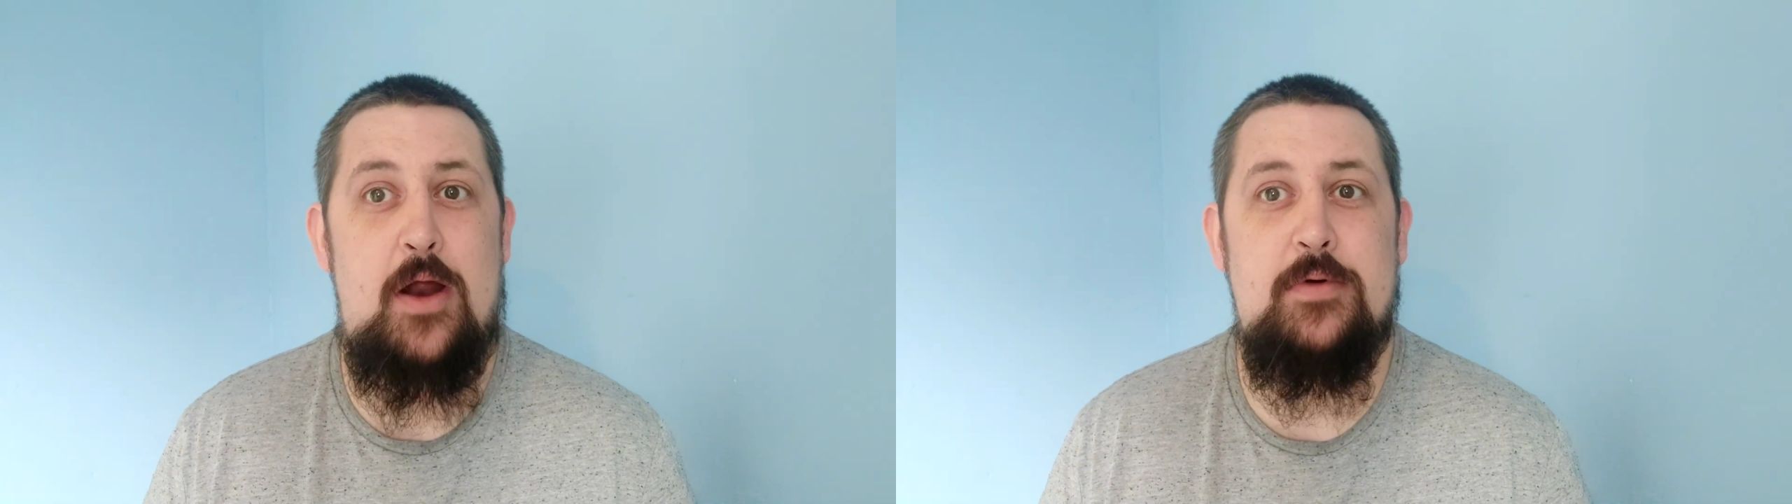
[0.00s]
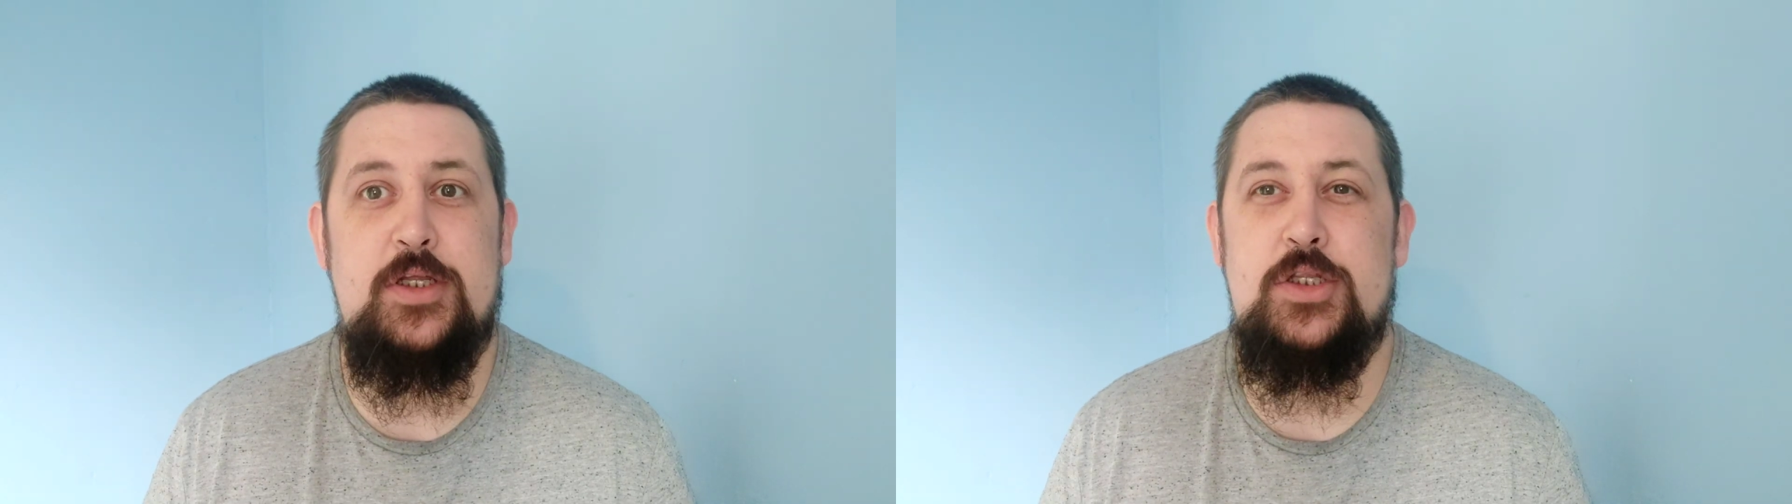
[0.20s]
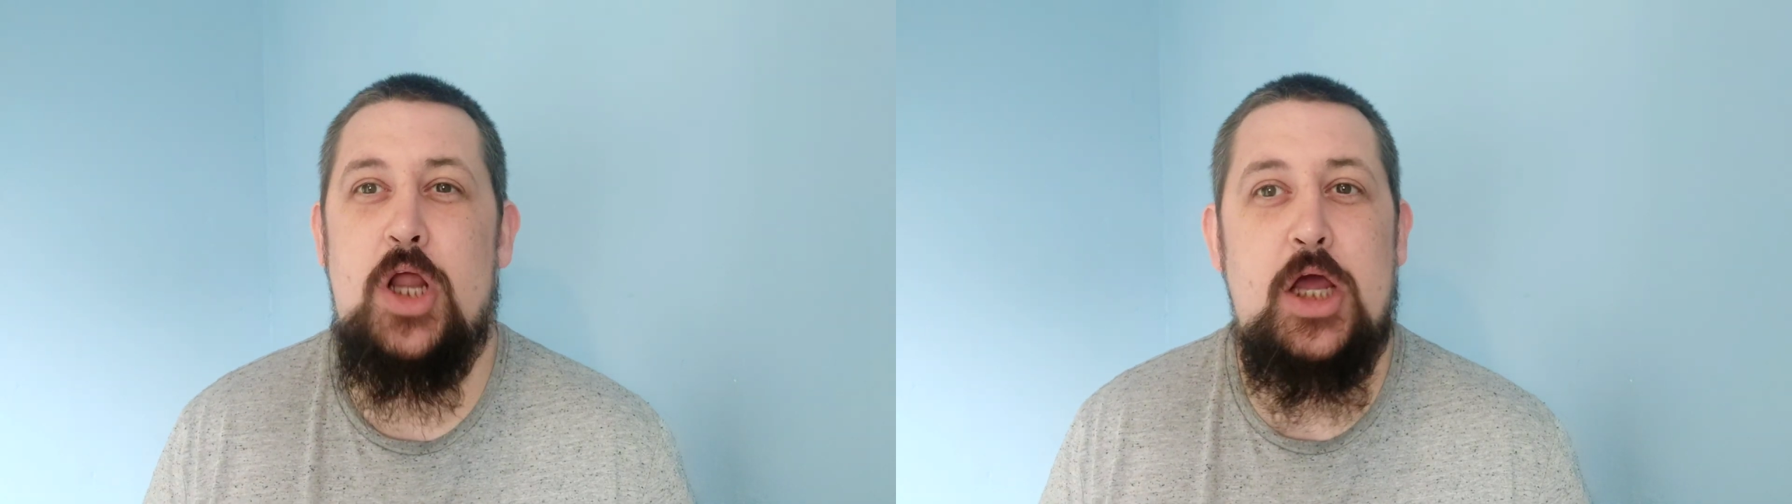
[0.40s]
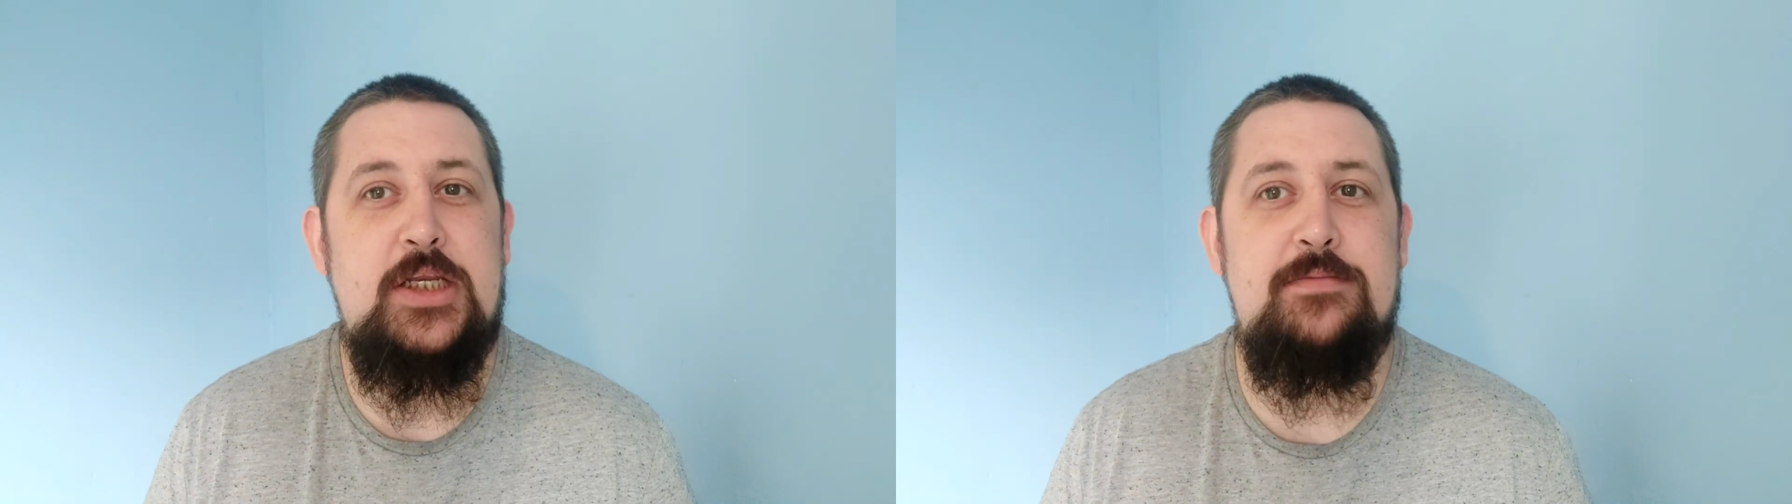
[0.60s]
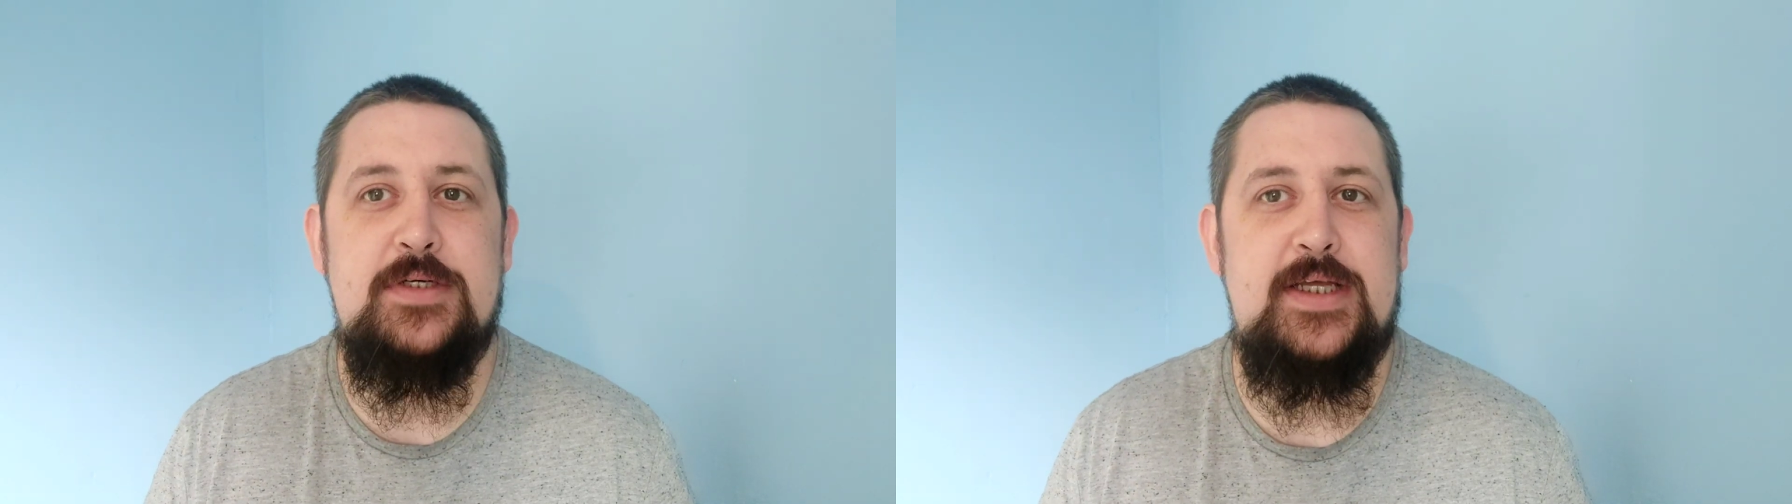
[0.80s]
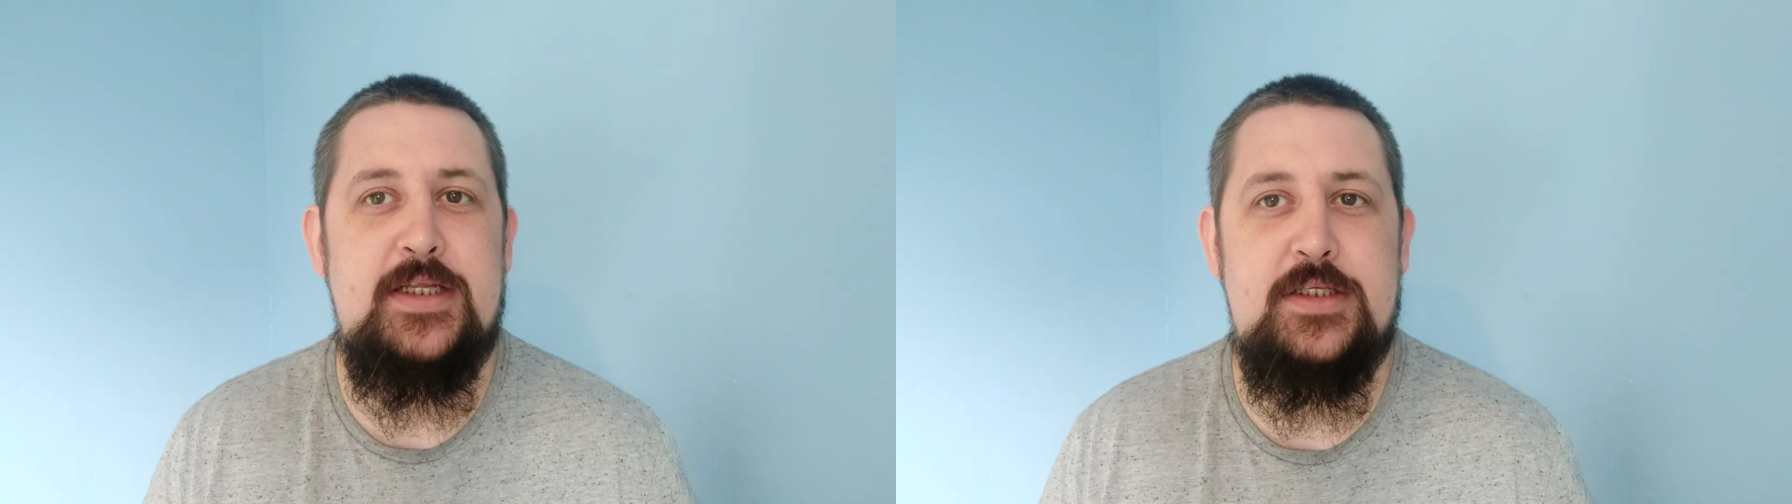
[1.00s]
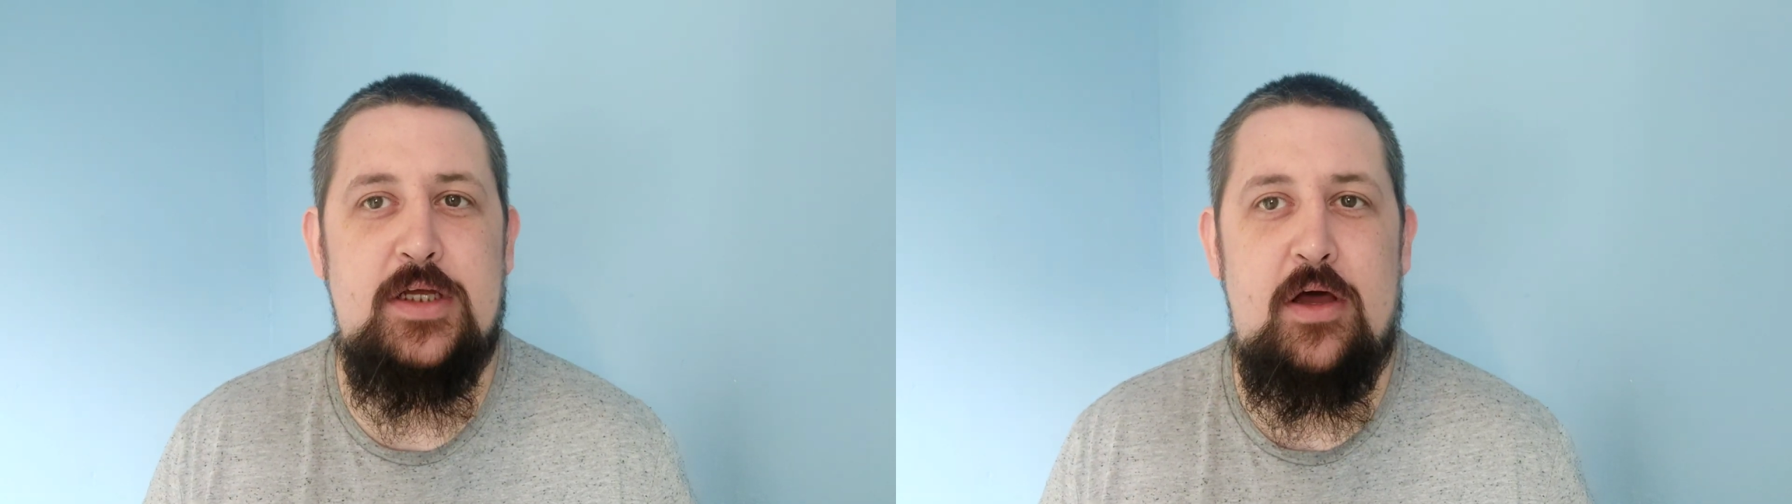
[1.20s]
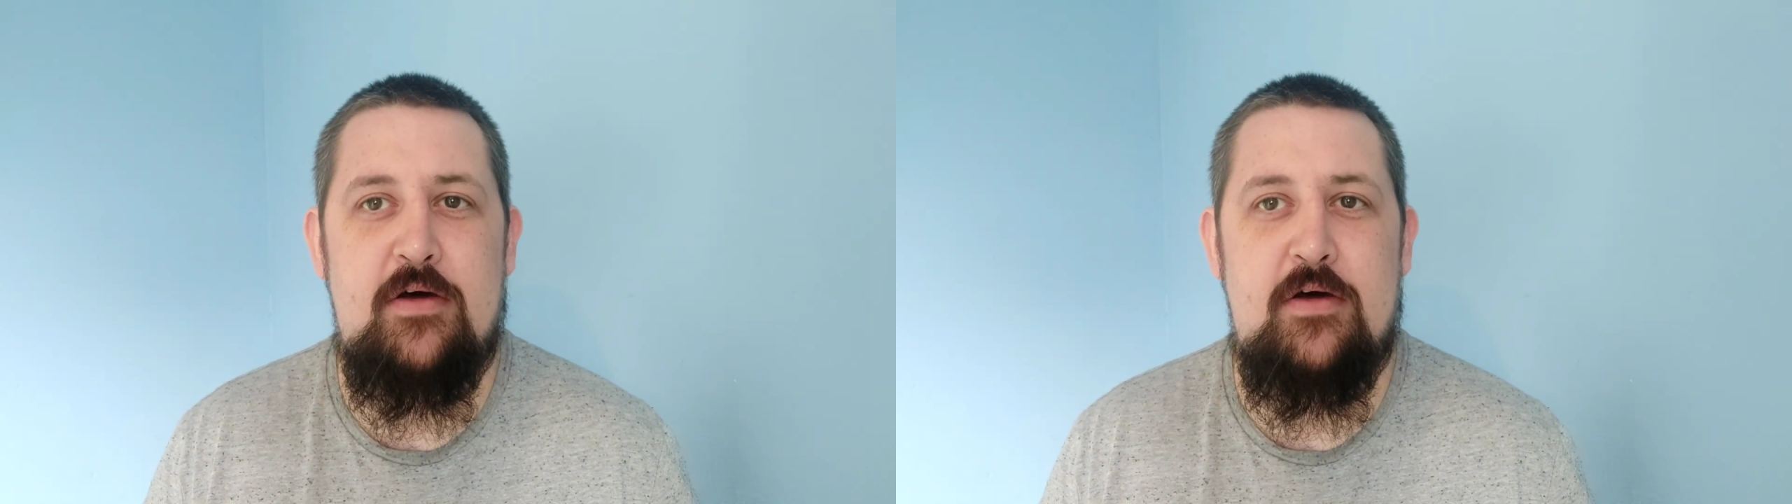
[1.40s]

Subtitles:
probably 90%